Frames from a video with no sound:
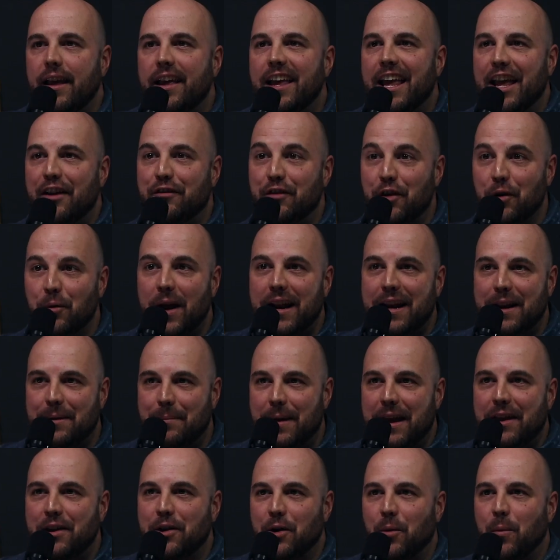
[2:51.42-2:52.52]
If you're ready to
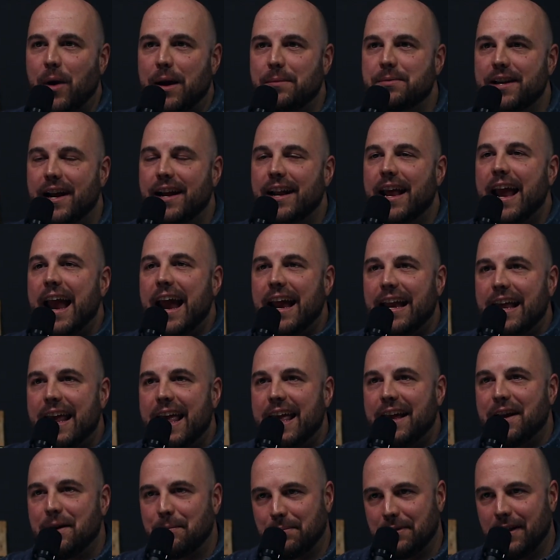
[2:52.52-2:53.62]
make your website ADA
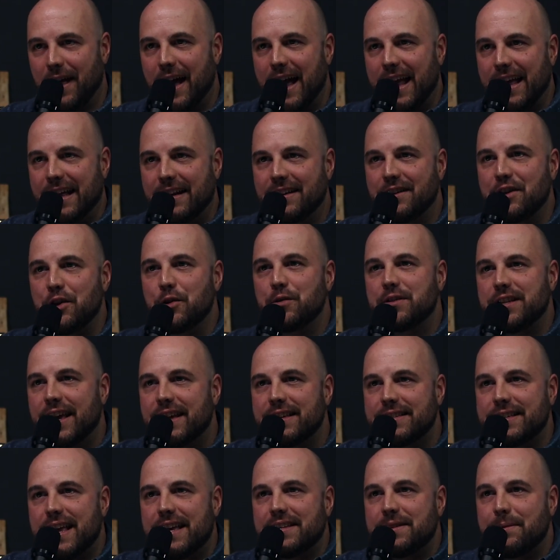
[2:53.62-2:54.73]
compliant using
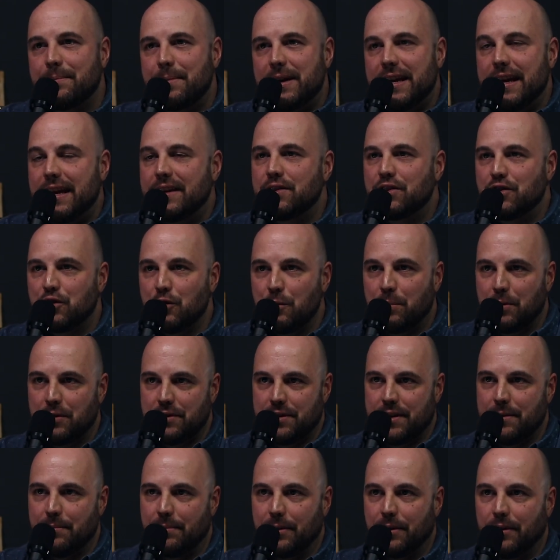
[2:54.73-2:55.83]
Accessiby, it's super
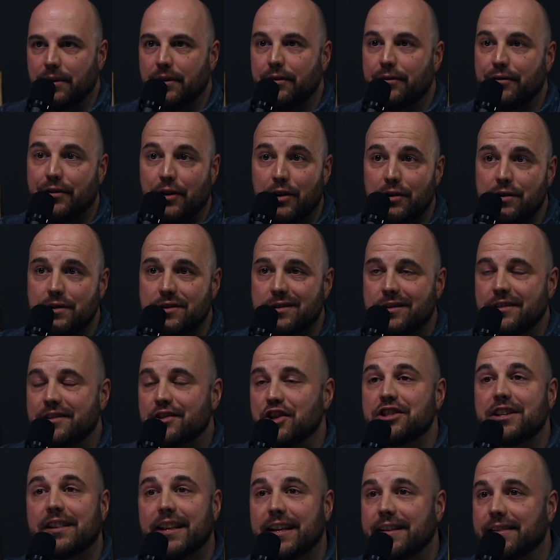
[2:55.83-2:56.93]
simple. First, just
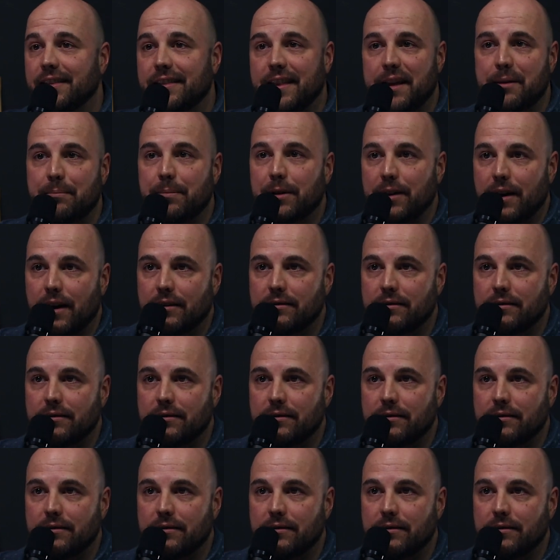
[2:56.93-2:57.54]
click the link below.